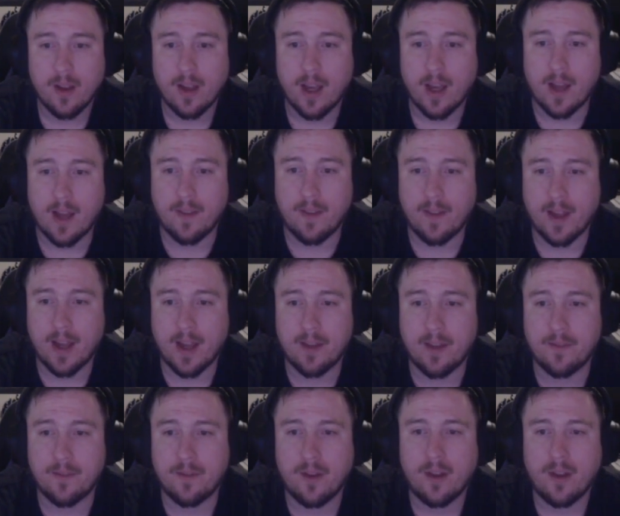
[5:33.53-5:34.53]
And
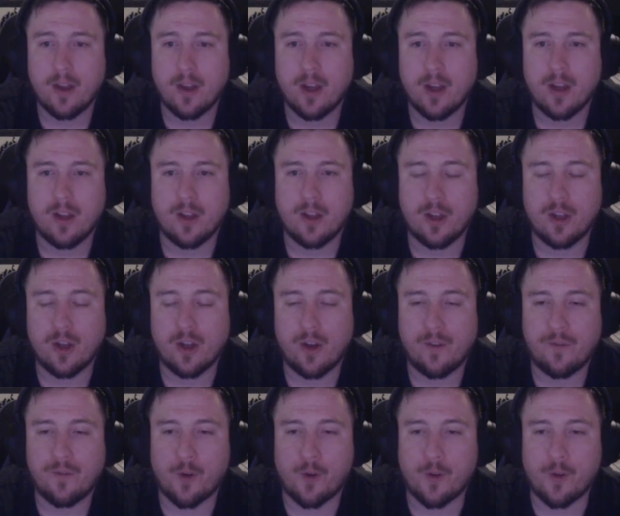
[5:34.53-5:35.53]
then
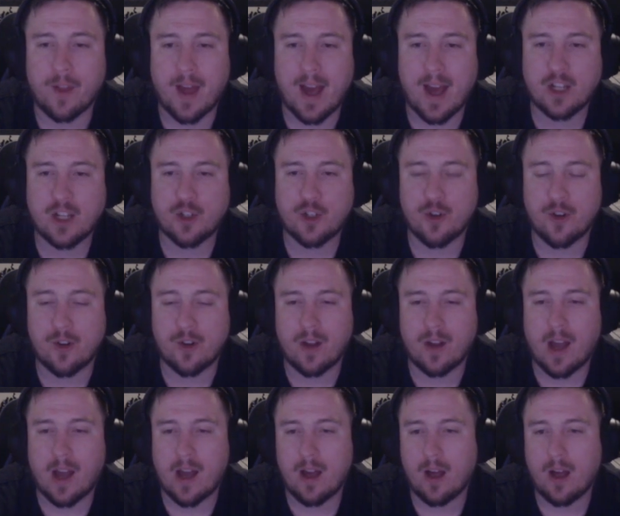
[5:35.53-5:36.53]
for the extra
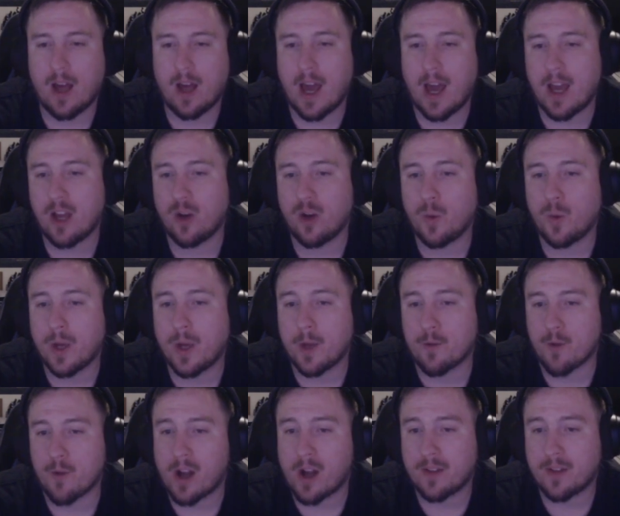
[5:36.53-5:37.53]
AoE
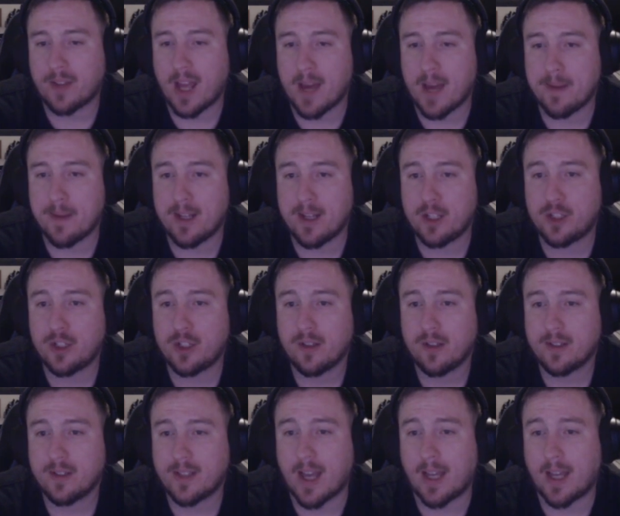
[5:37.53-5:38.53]
rot damage,
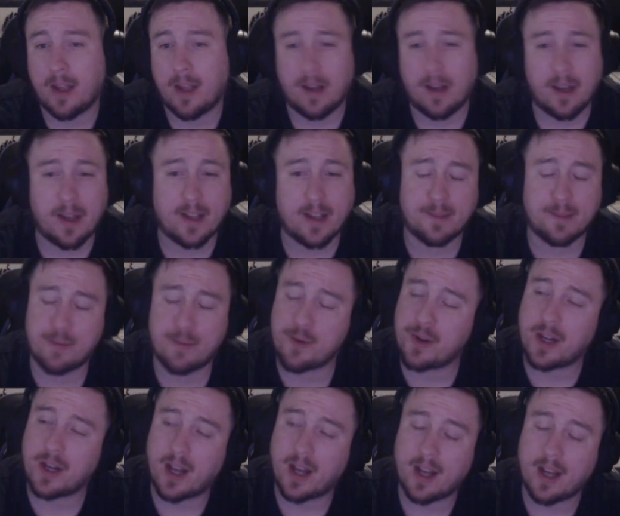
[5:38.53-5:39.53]
Psychic Link is
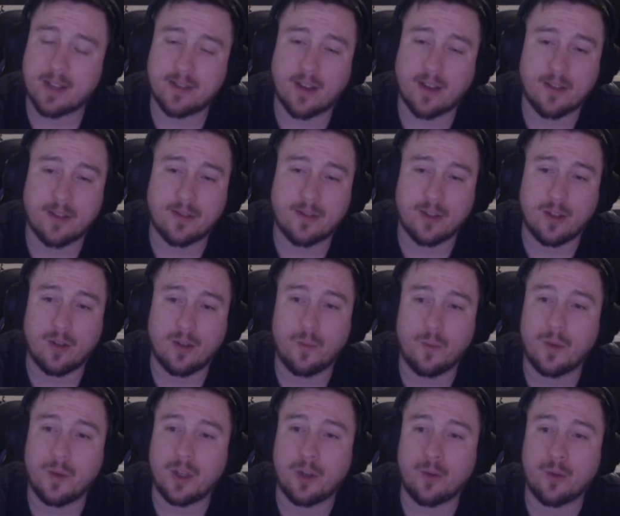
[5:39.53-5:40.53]
pretty nice also.
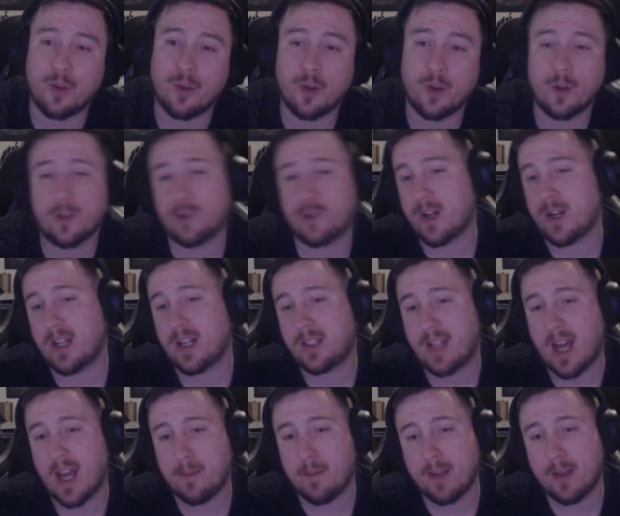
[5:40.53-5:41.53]
When you do your direct
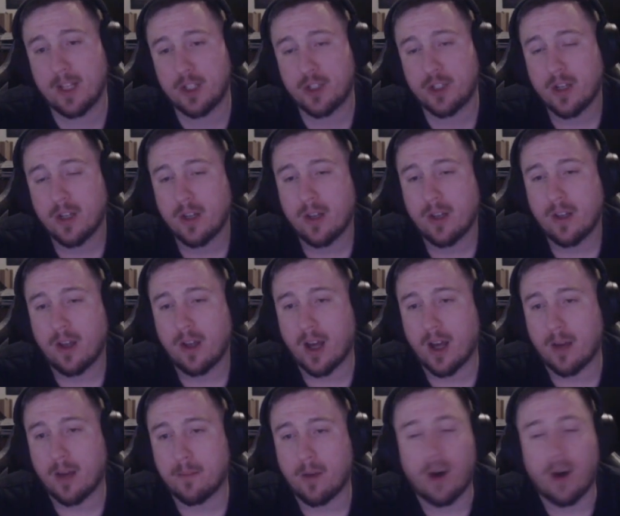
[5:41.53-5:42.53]
damage,
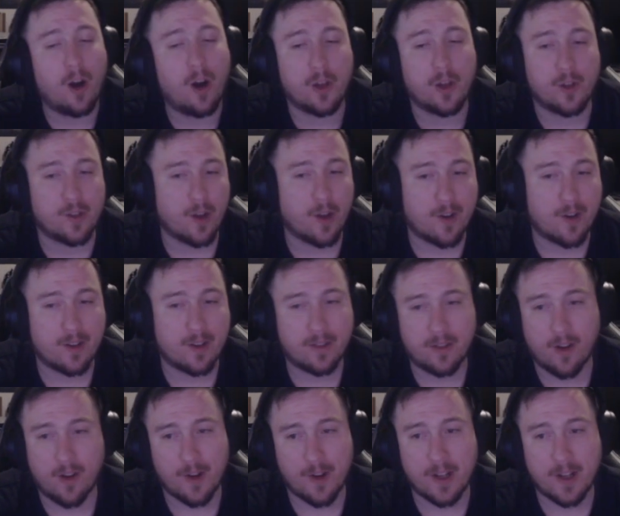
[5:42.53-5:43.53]
all your darted
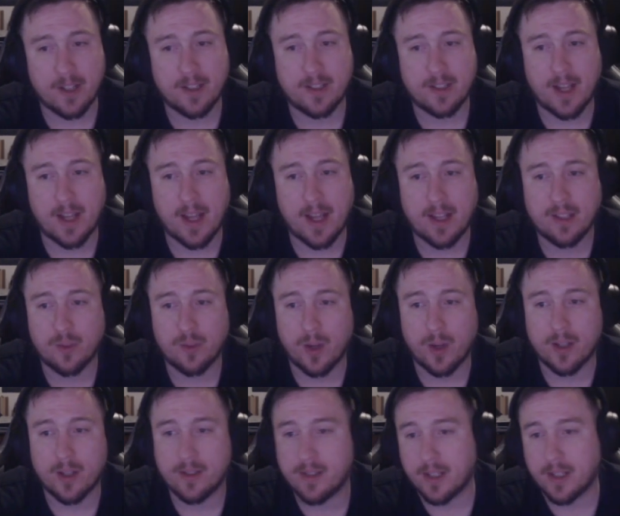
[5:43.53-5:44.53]
targets takes,
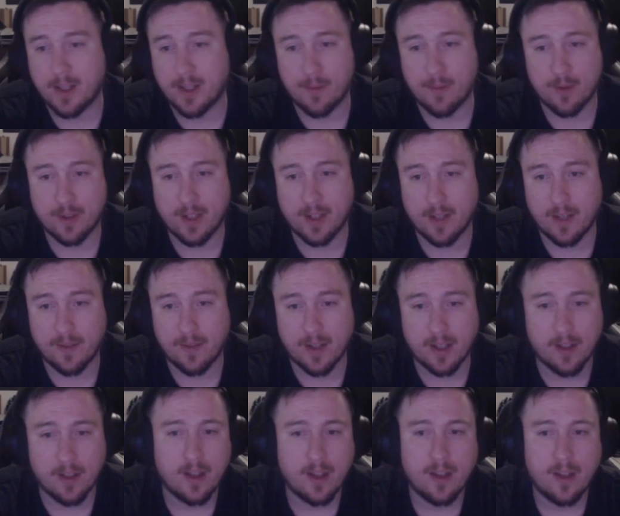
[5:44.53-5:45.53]
what, 60% of
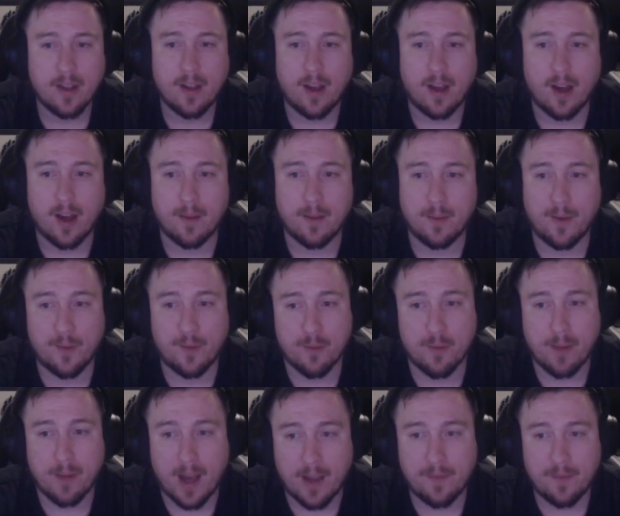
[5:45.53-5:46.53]
it? Of your
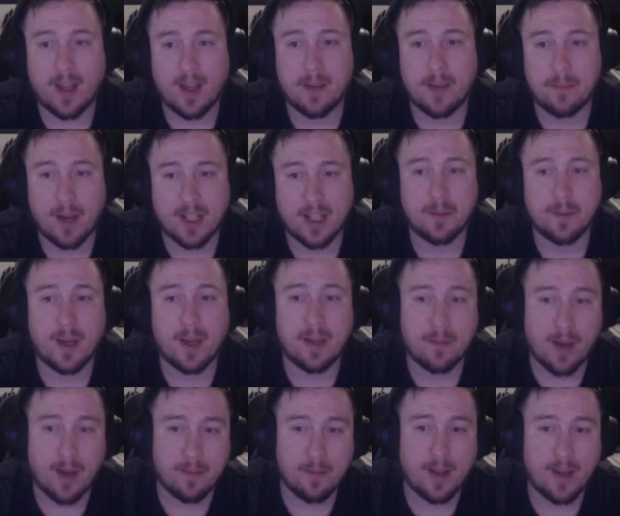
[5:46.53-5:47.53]
Mind Flame, Mind Spike,
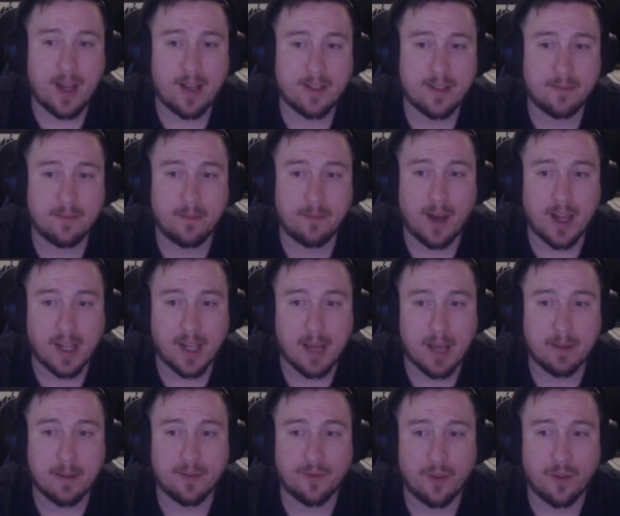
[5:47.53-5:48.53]
Mind Blast, Mind
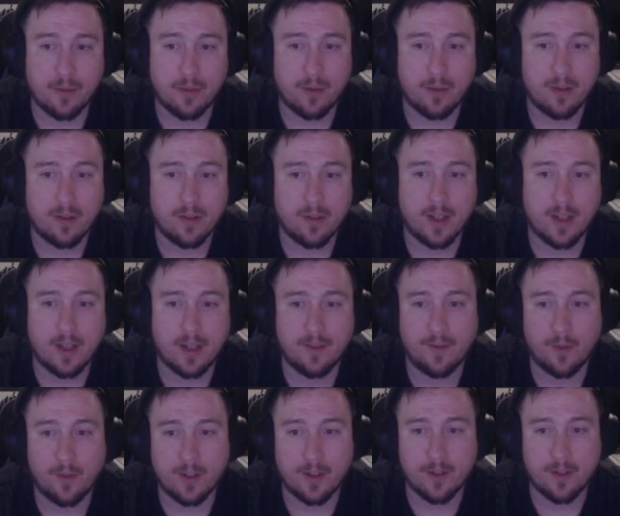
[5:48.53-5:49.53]
Games, Void Bolt, and
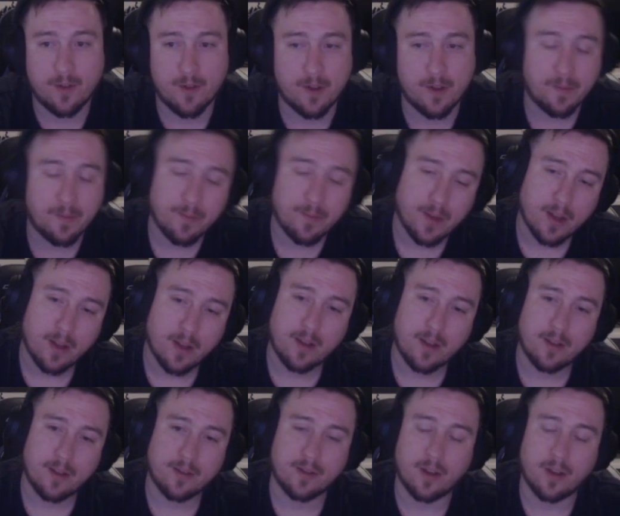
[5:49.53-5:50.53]
Void Torrent.
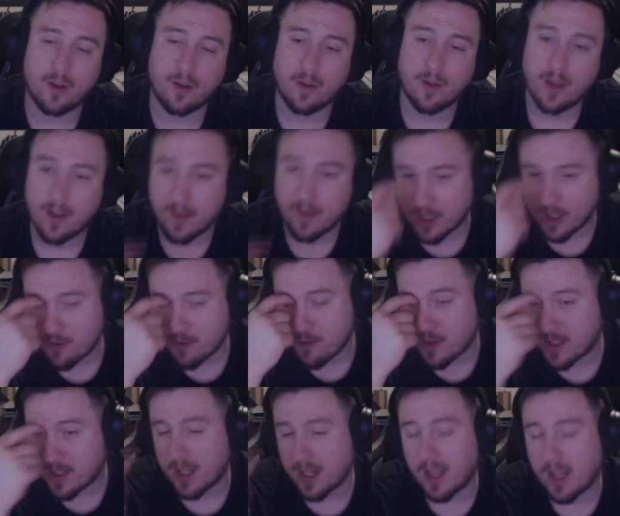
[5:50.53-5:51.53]
So this
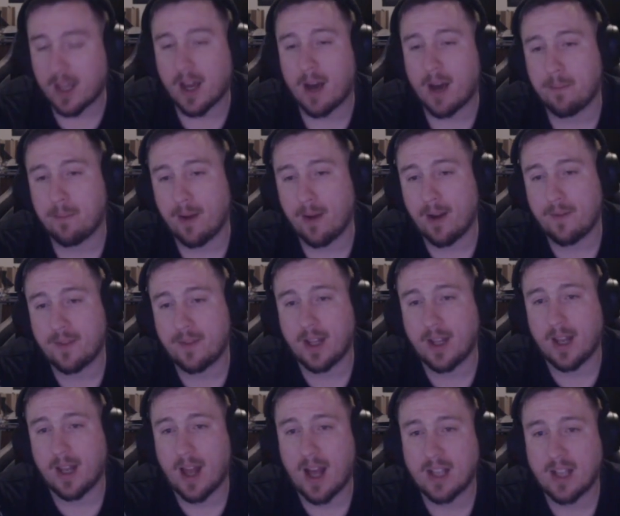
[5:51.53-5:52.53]
recently got buffed in the
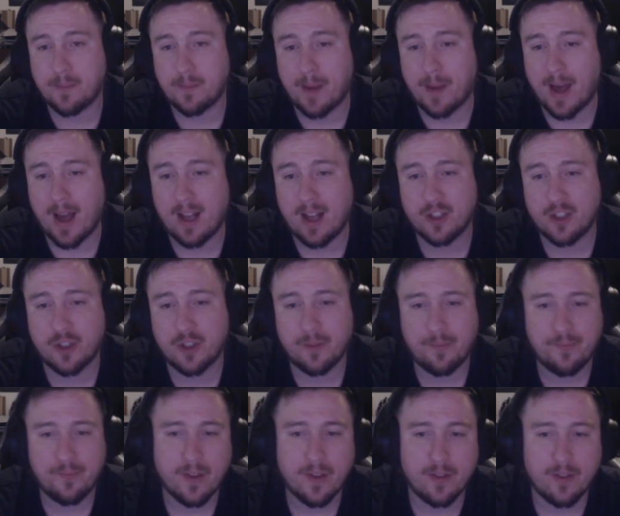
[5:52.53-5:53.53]
last patch.
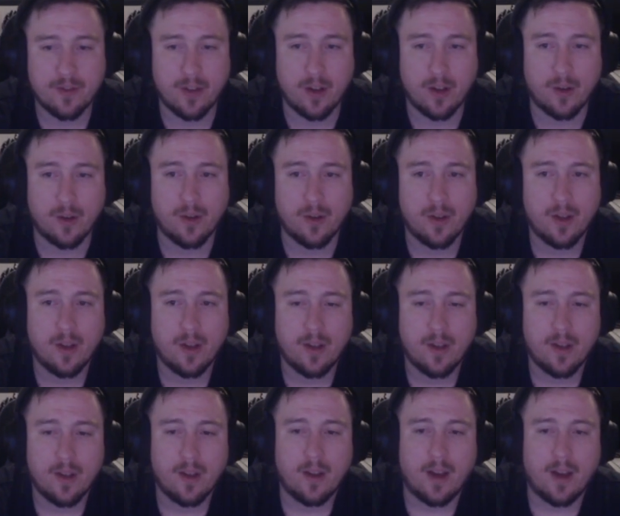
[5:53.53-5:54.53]
So
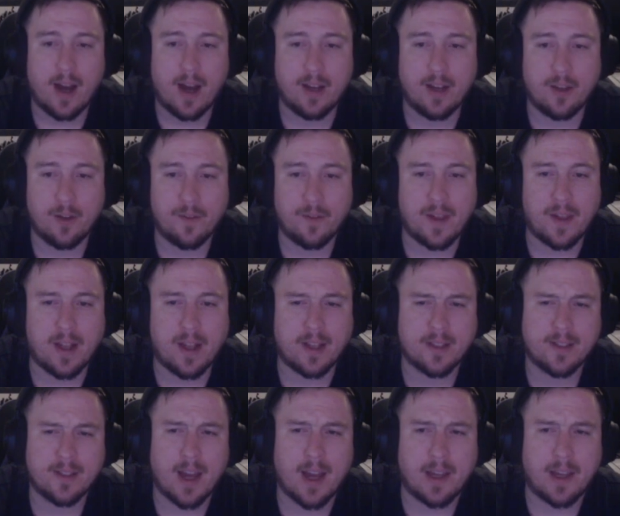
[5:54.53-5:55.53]
I do think
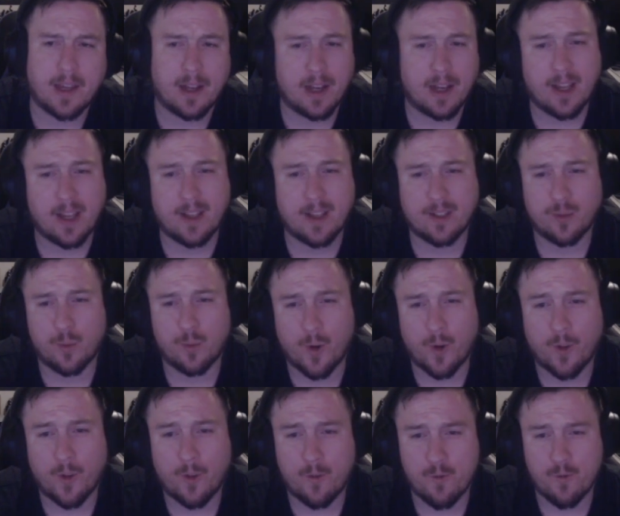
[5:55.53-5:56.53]
Psychic Link is
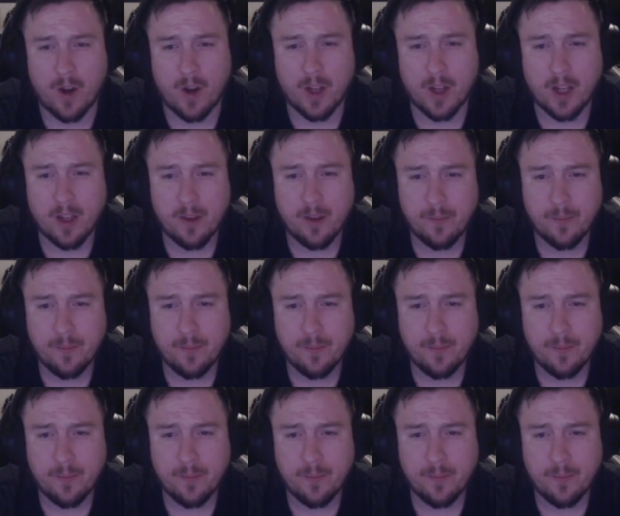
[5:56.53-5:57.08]
worth running.